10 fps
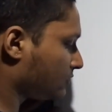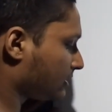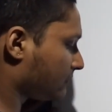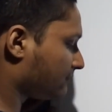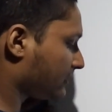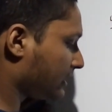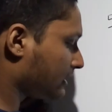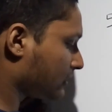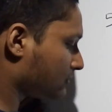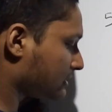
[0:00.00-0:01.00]
you can
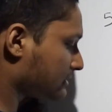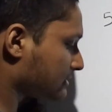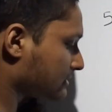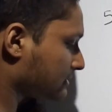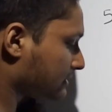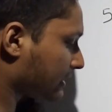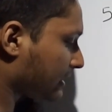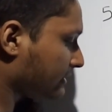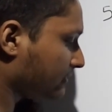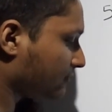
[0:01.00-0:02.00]
find out this
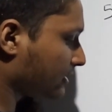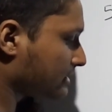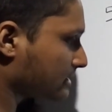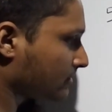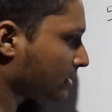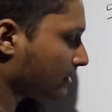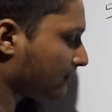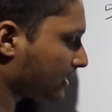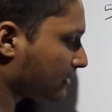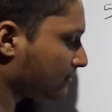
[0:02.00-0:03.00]
tan inverse
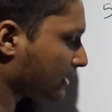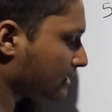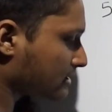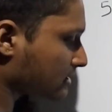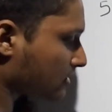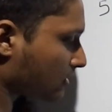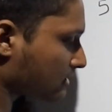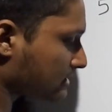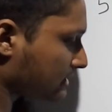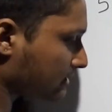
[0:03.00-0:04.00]
1 minus
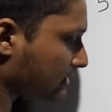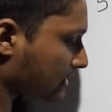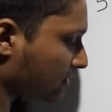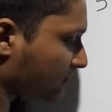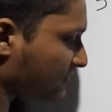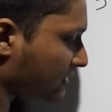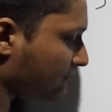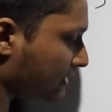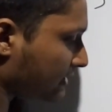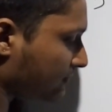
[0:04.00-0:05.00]
cos theta
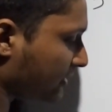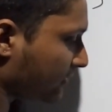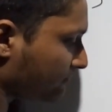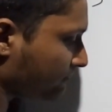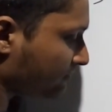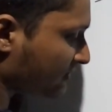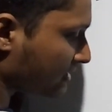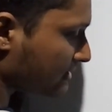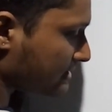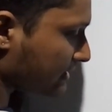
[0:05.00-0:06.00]
divided by
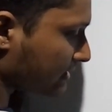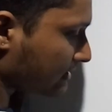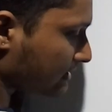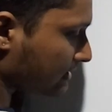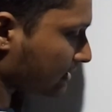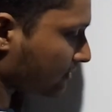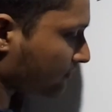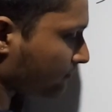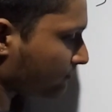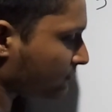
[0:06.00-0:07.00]
sin theta,
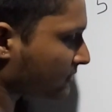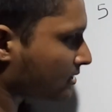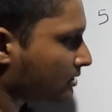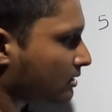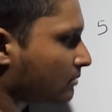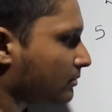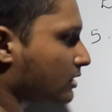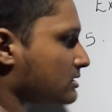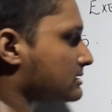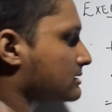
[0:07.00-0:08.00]

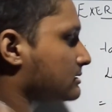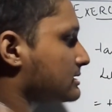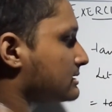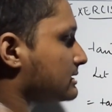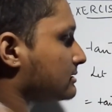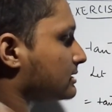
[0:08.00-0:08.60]
because this